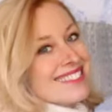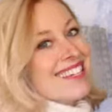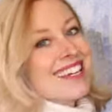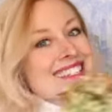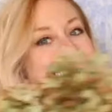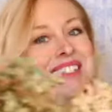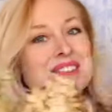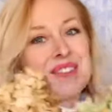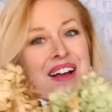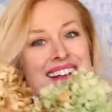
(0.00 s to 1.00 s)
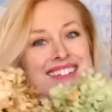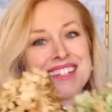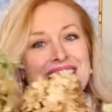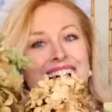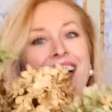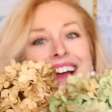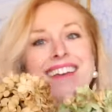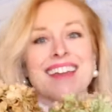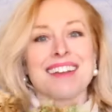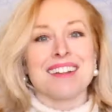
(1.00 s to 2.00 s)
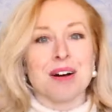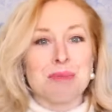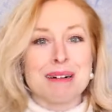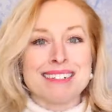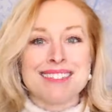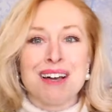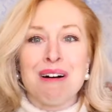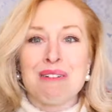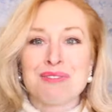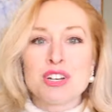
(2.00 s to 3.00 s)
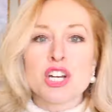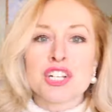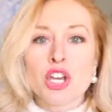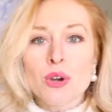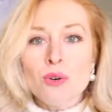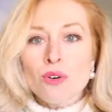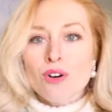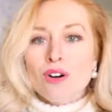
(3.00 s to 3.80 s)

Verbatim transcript: Yes, that's right. I can't help myself. Could you?